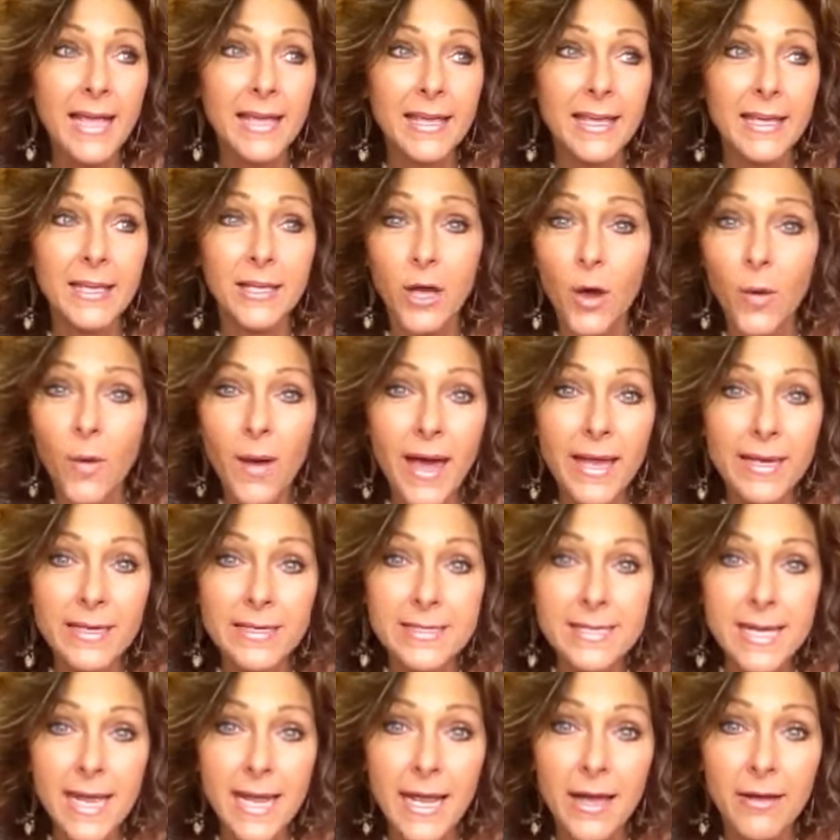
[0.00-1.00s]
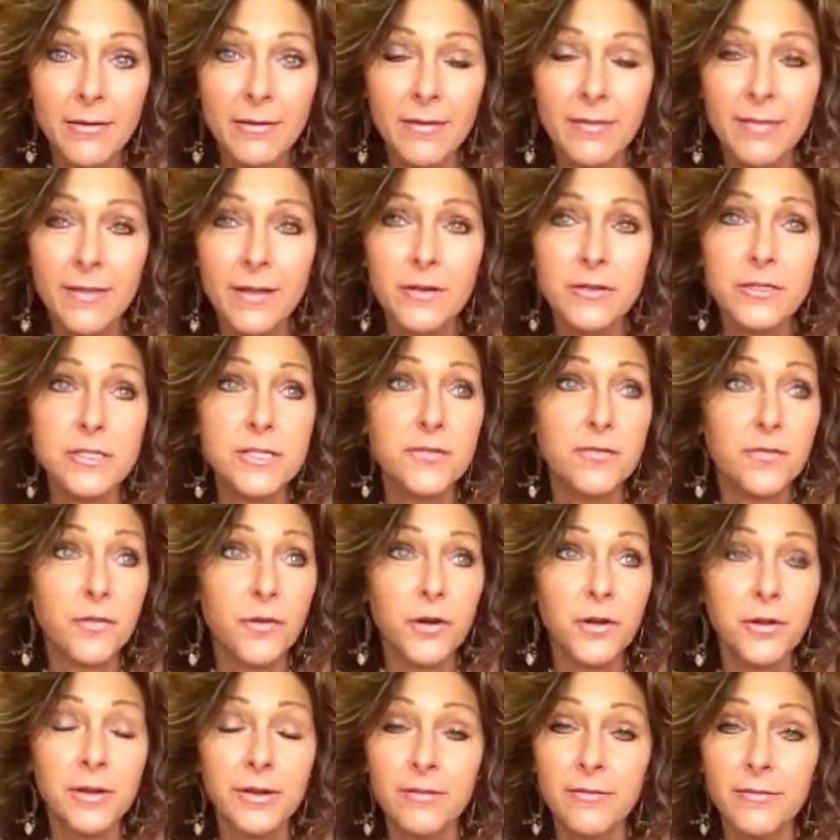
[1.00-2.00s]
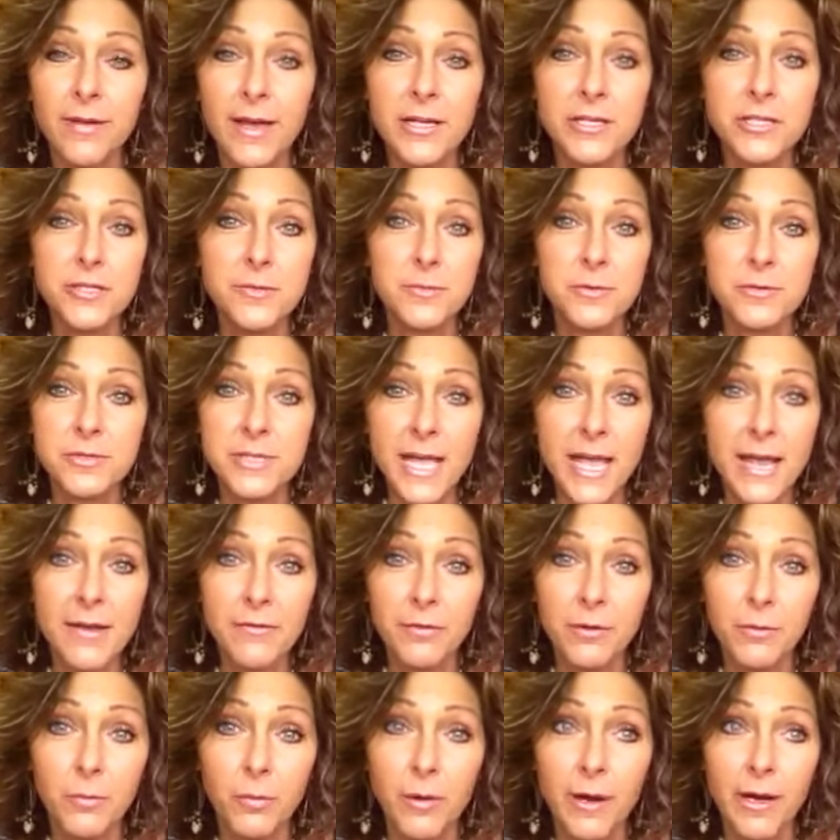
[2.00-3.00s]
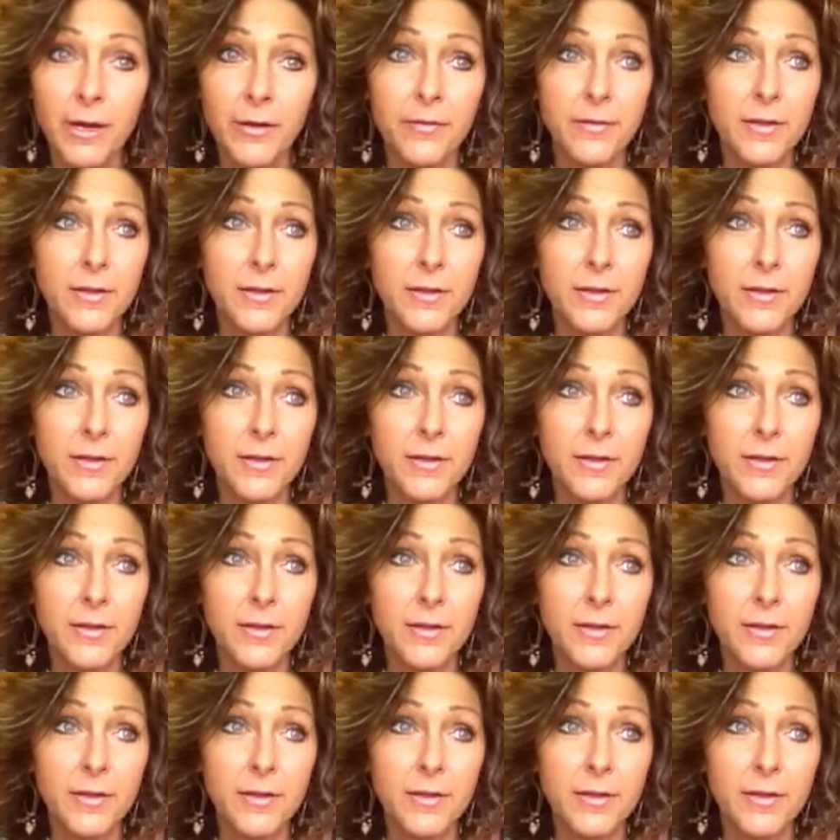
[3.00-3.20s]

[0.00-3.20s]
can go out of town and there's fruit and vegetables everywhere.